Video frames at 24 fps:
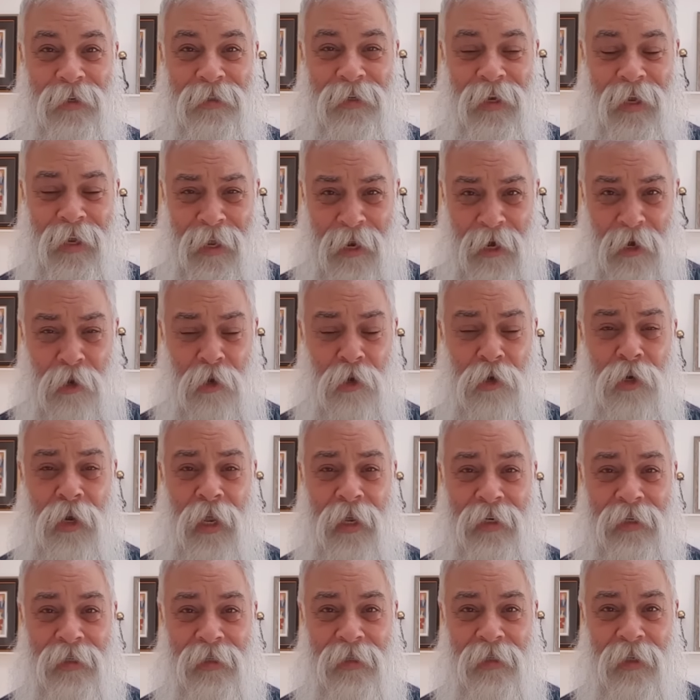to get a good
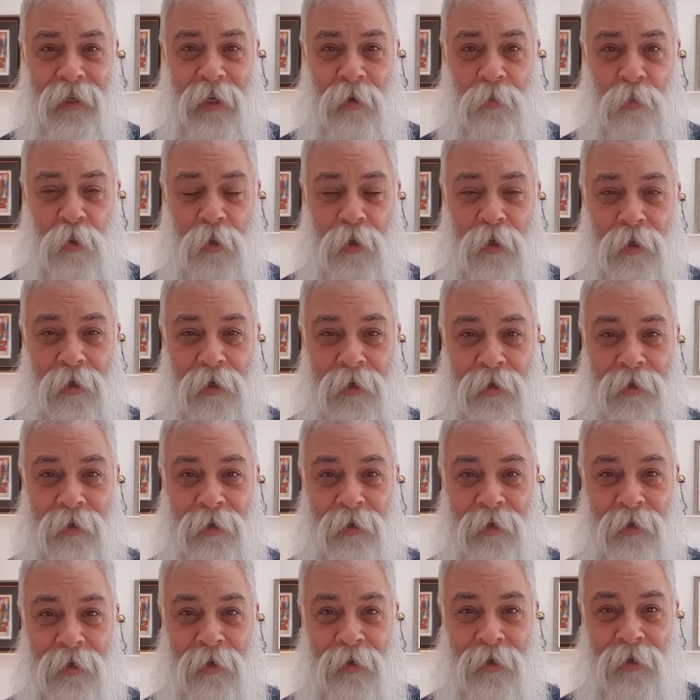night's sleep.
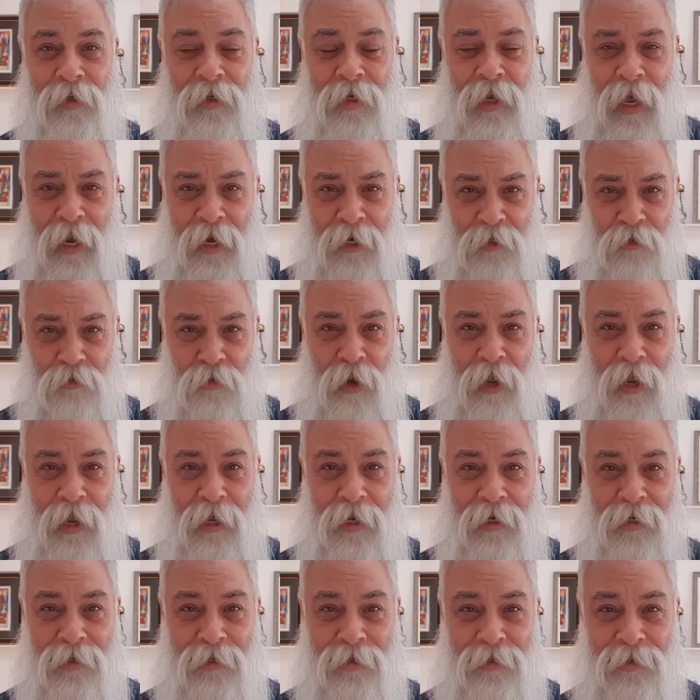You gotta try
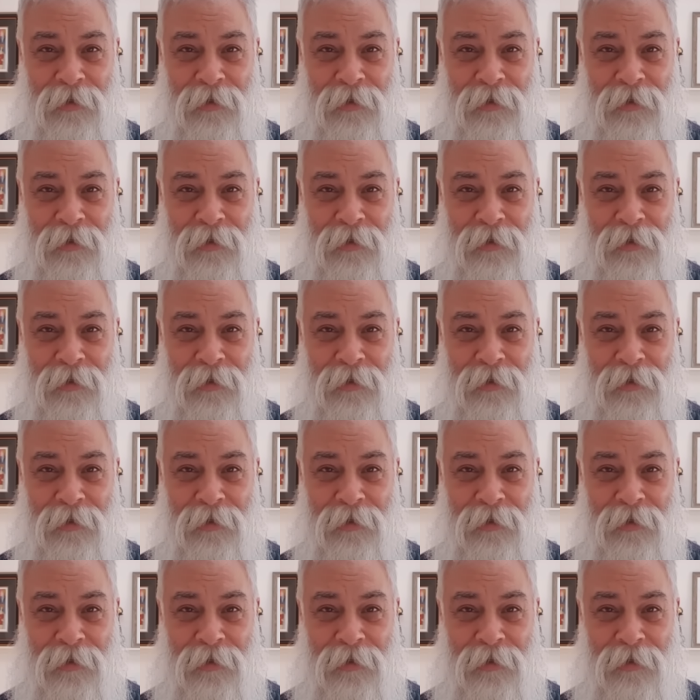it.